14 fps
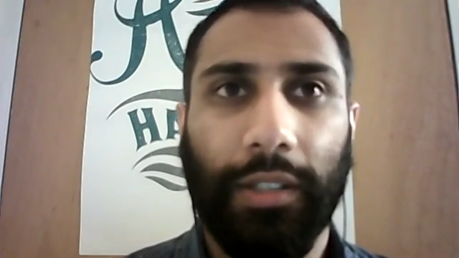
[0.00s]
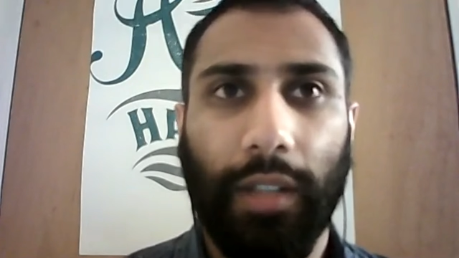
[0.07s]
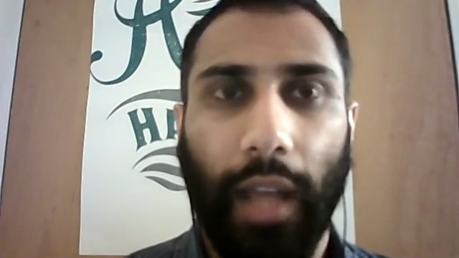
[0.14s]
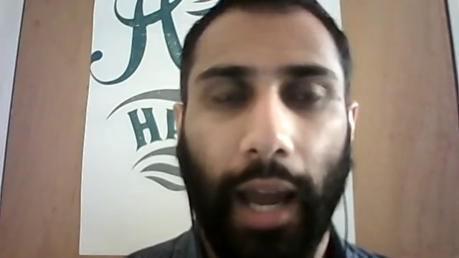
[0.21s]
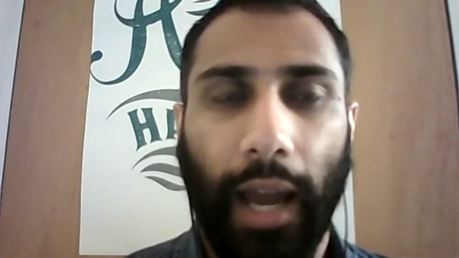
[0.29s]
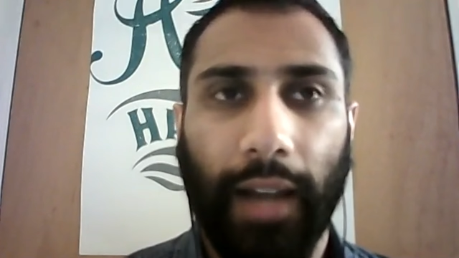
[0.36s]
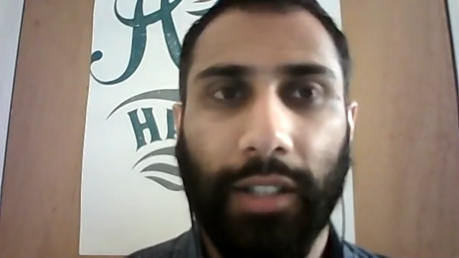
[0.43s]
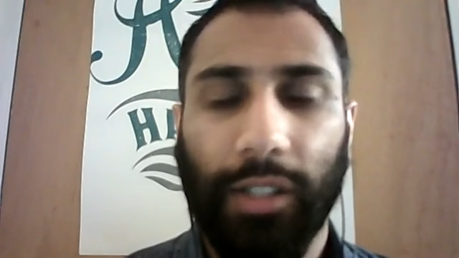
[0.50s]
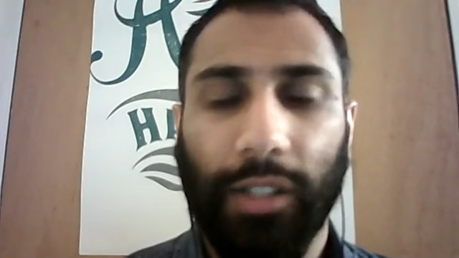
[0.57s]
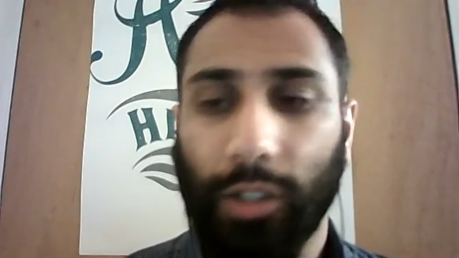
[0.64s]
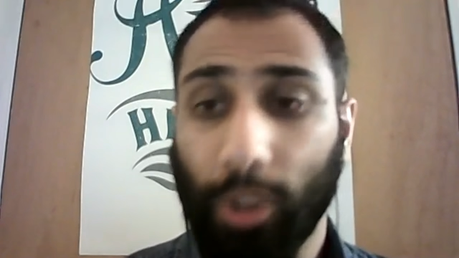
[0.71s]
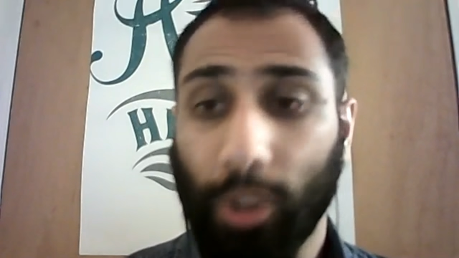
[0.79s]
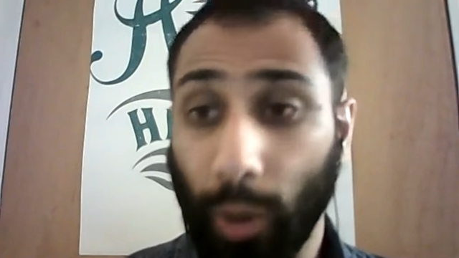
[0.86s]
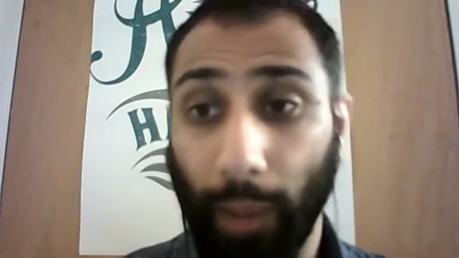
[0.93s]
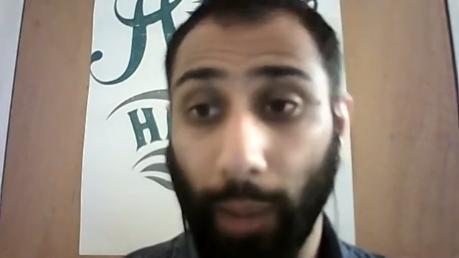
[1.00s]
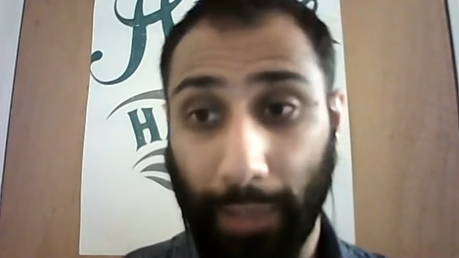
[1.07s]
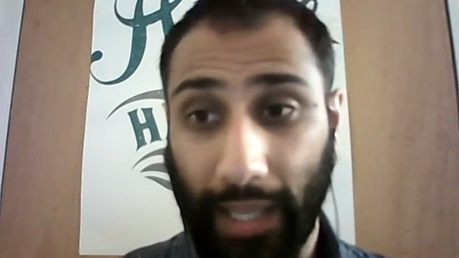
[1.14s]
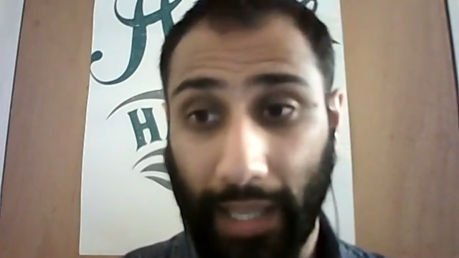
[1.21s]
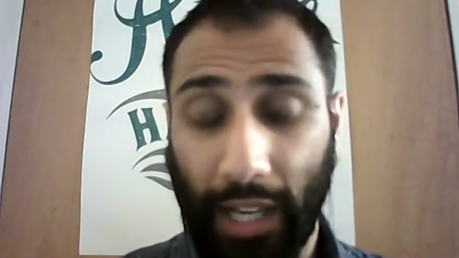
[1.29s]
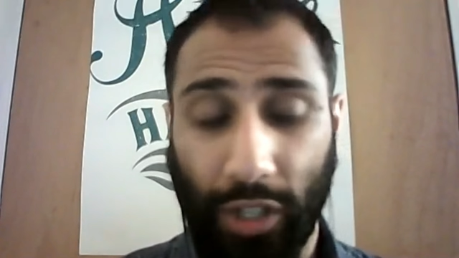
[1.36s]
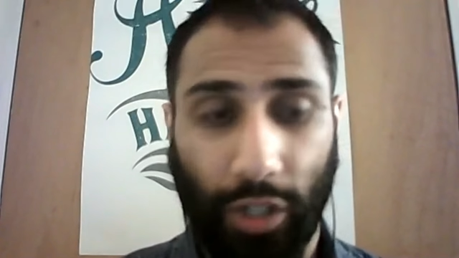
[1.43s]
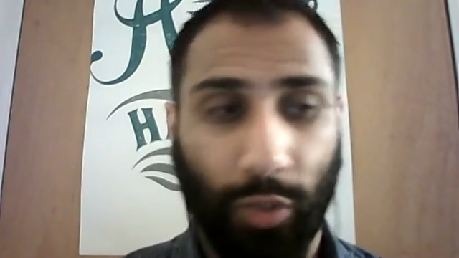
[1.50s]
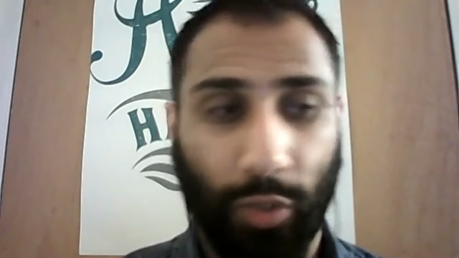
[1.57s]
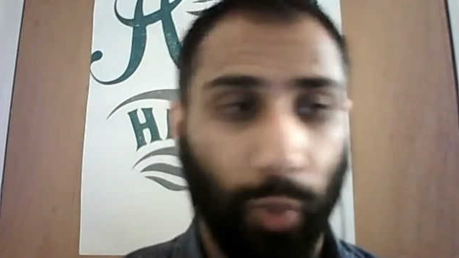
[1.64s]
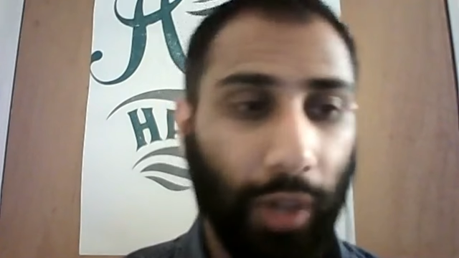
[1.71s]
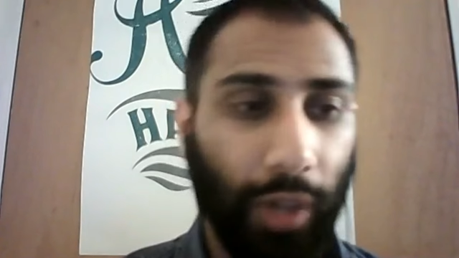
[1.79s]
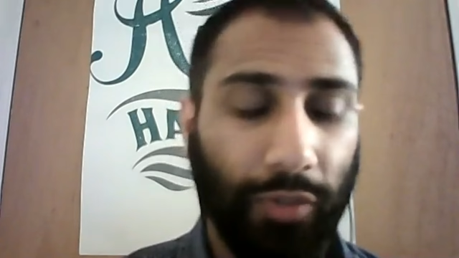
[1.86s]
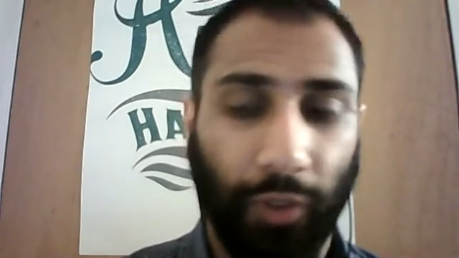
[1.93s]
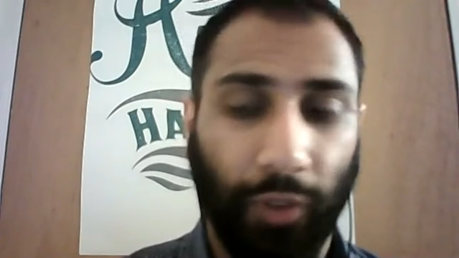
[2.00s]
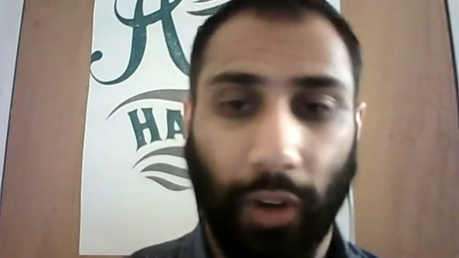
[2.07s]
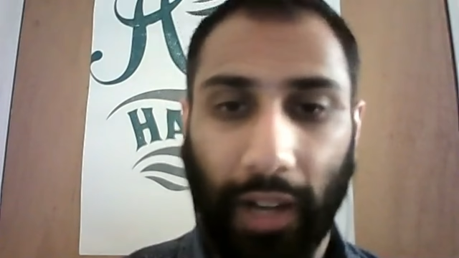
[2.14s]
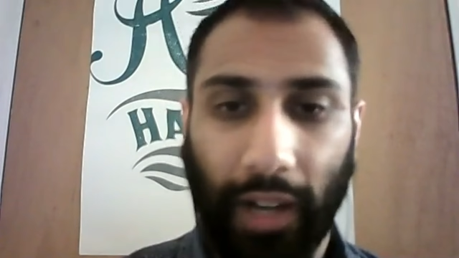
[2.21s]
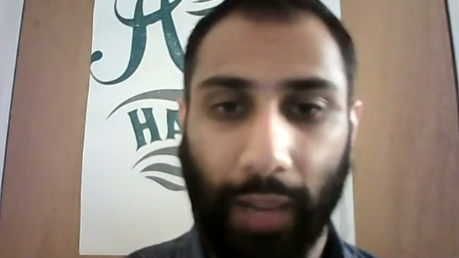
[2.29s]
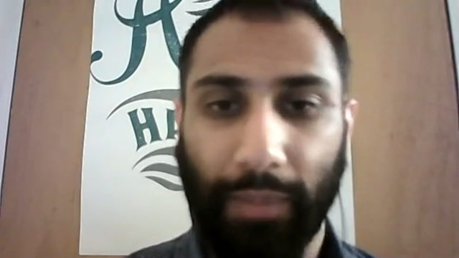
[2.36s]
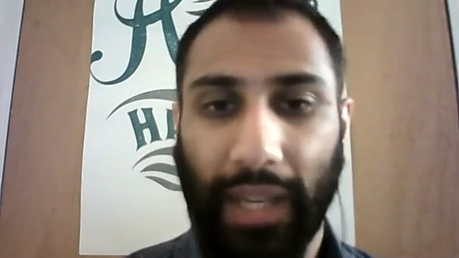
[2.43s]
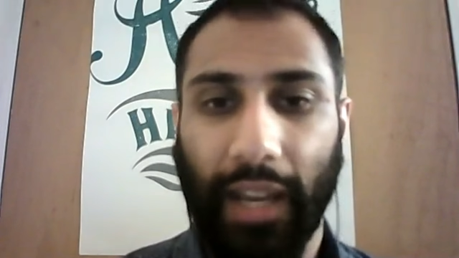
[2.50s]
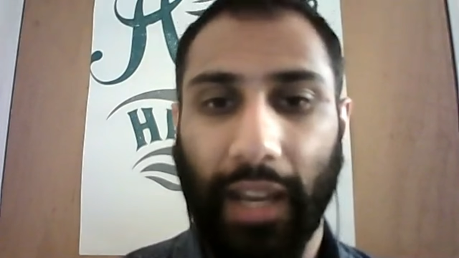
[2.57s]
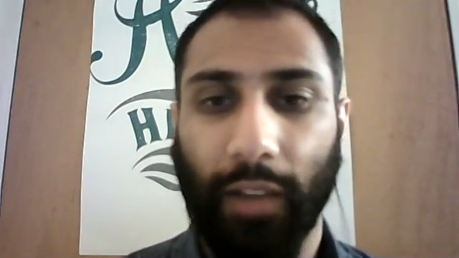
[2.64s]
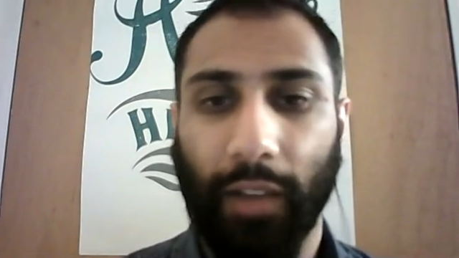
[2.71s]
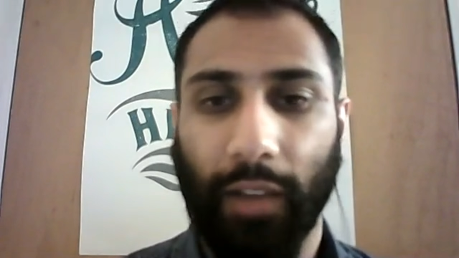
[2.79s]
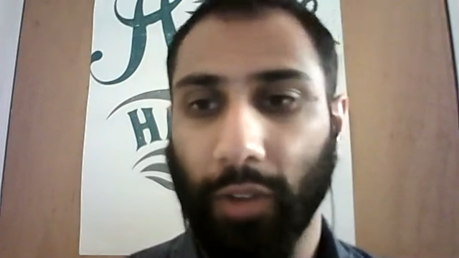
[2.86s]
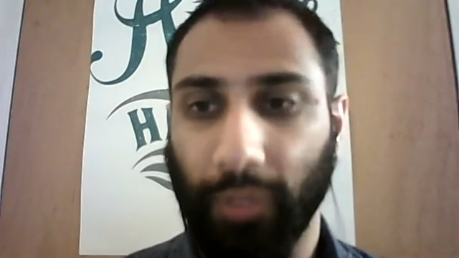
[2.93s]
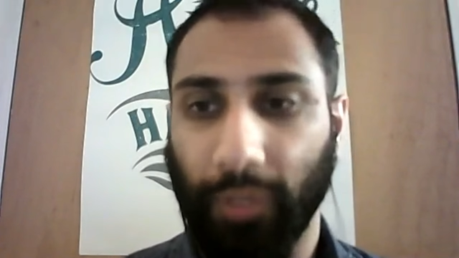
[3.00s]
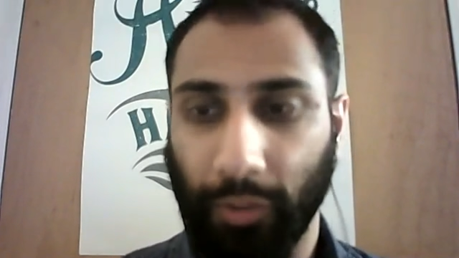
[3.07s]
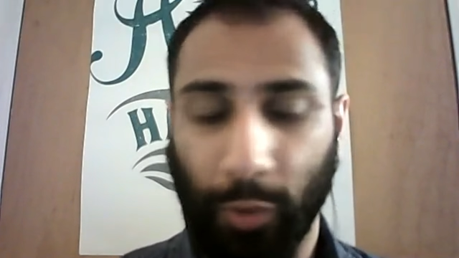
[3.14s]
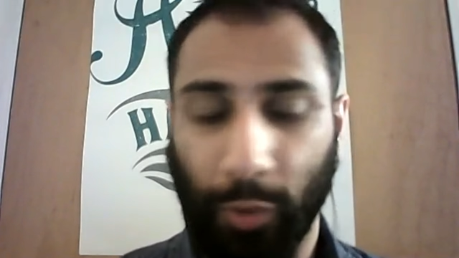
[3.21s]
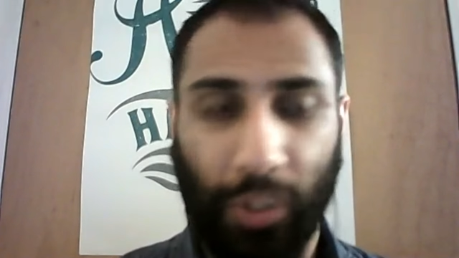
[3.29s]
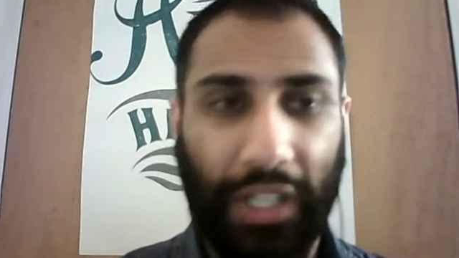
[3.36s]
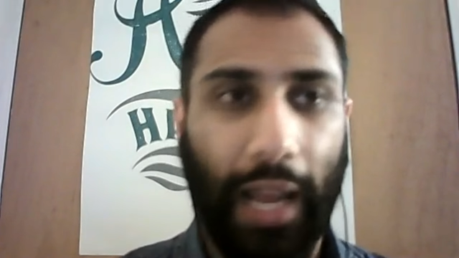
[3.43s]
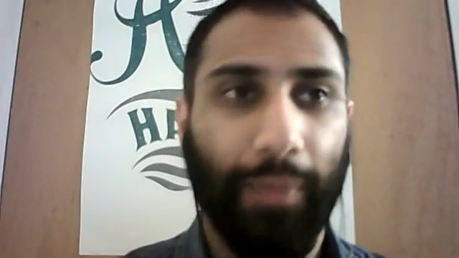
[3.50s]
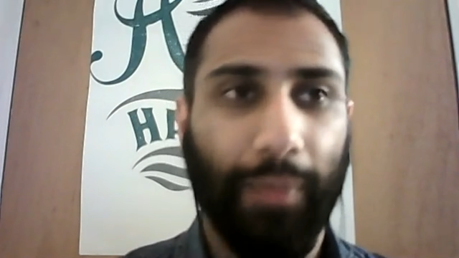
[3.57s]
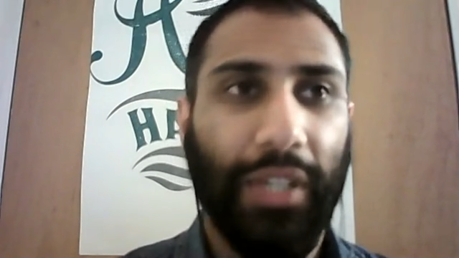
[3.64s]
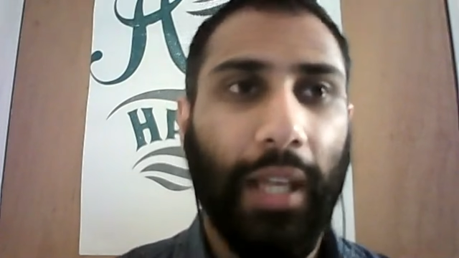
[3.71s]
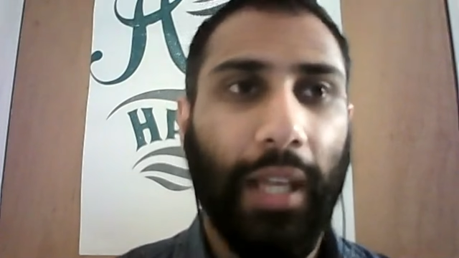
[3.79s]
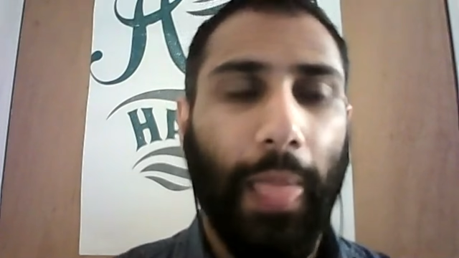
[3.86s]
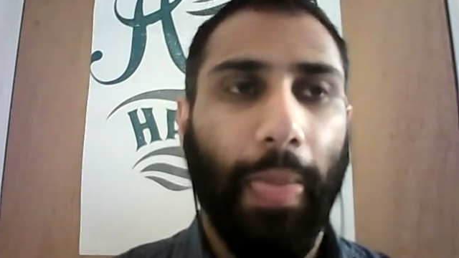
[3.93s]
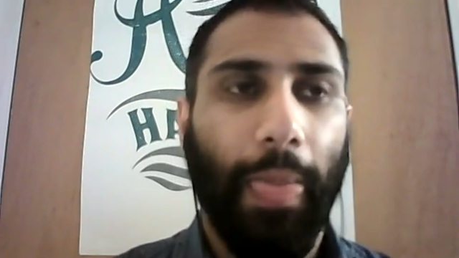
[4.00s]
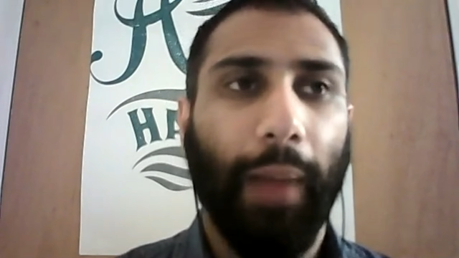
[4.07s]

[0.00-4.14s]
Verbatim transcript: had two applications, one for an MBA and one for food stamps.